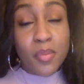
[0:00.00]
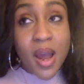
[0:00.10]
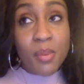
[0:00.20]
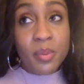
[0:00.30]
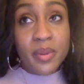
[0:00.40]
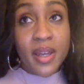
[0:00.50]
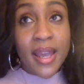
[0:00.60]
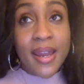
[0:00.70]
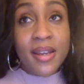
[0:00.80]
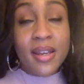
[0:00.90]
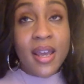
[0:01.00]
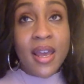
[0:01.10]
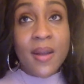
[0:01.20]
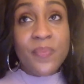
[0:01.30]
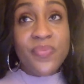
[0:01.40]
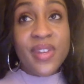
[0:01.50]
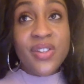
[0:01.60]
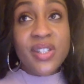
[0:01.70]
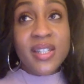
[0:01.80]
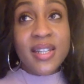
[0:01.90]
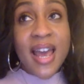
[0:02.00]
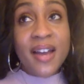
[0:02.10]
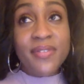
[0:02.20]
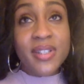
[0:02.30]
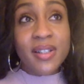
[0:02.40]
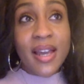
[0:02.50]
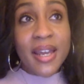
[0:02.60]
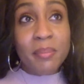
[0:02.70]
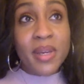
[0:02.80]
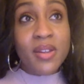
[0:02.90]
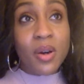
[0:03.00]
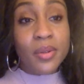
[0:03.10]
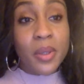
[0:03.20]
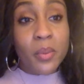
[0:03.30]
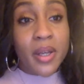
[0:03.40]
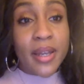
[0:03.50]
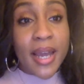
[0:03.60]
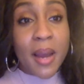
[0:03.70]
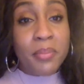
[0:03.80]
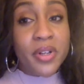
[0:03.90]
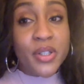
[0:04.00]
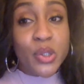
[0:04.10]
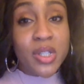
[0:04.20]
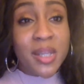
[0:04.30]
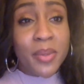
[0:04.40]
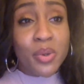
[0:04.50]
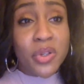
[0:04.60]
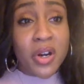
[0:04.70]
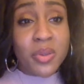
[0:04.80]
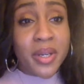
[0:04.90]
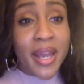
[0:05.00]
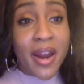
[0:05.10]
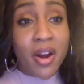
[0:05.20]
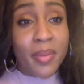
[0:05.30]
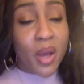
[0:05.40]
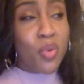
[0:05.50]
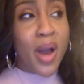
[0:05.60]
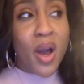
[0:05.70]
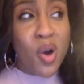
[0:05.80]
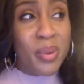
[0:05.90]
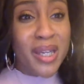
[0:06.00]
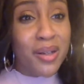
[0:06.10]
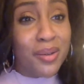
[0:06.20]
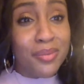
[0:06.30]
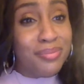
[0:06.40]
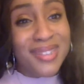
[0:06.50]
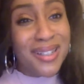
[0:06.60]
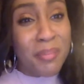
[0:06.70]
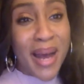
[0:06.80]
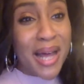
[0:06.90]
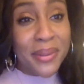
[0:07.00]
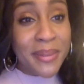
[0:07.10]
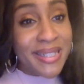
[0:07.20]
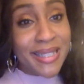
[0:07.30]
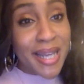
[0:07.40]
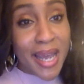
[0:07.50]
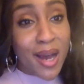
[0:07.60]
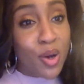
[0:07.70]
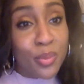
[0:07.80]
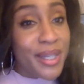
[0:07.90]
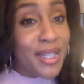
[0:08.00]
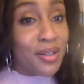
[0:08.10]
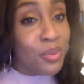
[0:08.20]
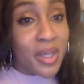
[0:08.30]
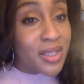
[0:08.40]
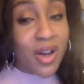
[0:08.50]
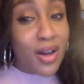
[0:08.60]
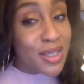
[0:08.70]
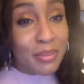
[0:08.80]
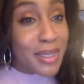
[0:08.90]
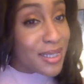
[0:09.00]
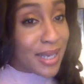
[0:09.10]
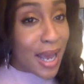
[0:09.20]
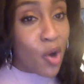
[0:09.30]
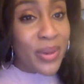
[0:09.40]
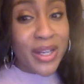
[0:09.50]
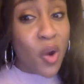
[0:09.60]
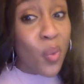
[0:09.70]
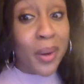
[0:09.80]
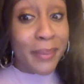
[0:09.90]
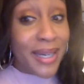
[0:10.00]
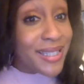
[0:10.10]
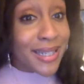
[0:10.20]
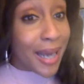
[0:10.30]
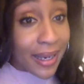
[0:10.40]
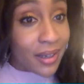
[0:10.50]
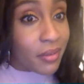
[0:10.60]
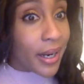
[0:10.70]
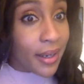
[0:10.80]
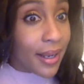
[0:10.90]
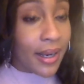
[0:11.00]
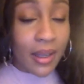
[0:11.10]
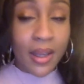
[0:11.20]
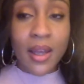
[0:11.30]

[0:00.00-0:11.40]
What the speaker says: And they just didn't have to like be the only one. Like, I'm pretty sure some of those girls went in the harem like, oh, I hope he don't bother me today. I hope he don't want to talk to me today. I hope he don't want me tonight, right? Like,